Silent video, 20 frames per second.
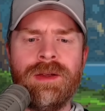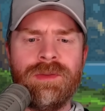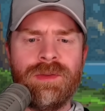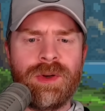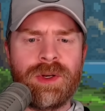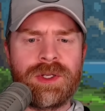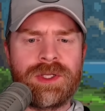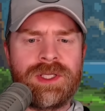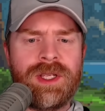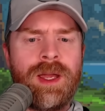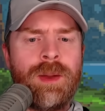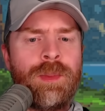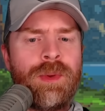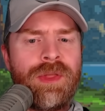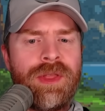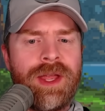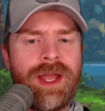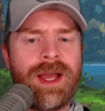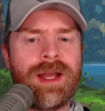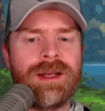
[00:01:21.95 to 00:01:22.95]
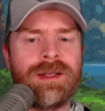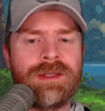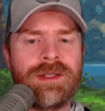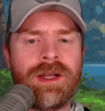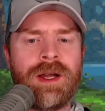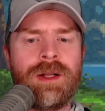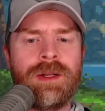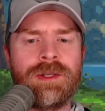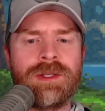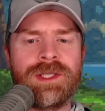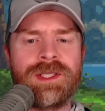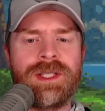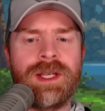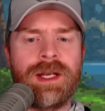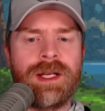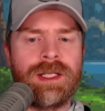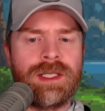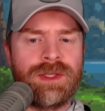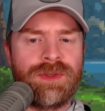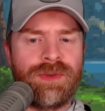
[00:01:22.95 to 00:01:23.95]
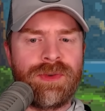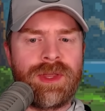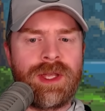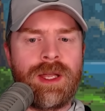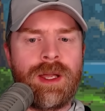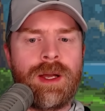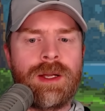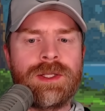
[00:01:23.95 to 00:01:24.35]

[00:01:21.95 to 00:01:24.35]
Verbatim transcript: For example, they added color settings for the